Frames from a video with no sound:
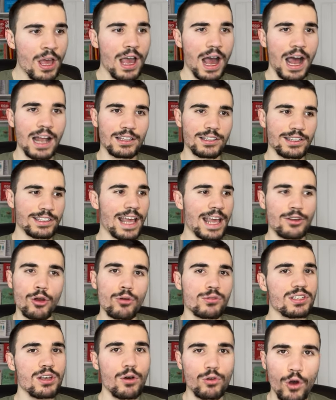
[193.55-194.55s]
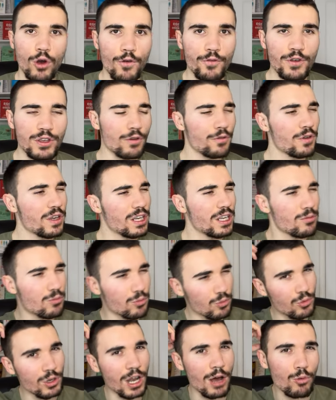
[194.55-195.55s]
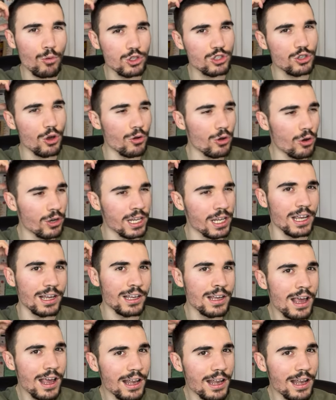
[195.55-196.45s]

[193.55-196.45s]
and they don't sell coffee, you're thinking like, what's going on here?